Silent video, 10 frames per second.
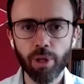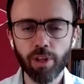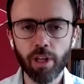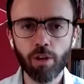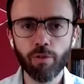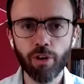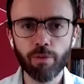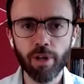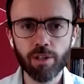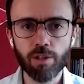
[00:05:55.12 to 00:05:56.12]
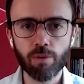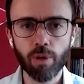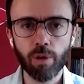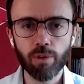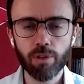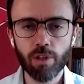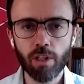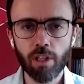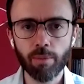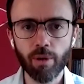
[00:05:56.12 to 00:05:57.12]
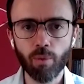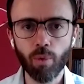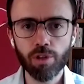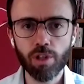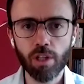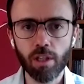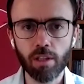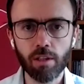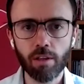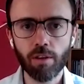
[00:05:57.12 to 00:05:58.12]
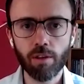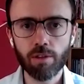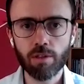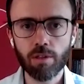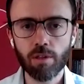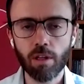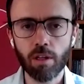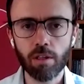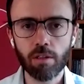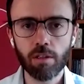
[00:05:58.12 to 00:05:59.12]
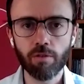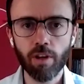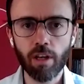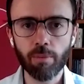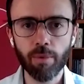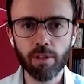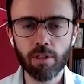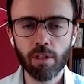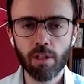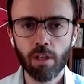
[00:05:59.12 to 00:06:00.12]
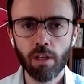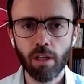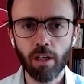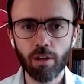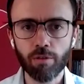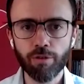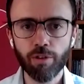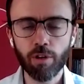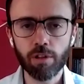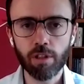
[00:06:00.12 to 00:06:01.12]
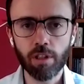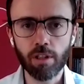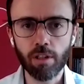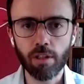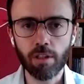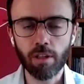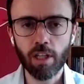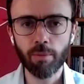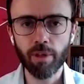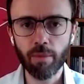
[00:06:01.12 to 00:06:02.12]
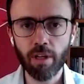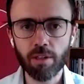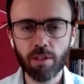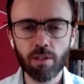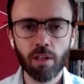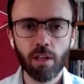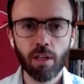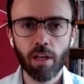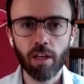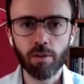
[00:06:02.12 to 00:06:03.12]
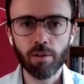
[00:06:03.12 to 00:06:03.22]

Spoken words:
Well, thank you very much. We will certainly be watching this development unfold in the coming months. And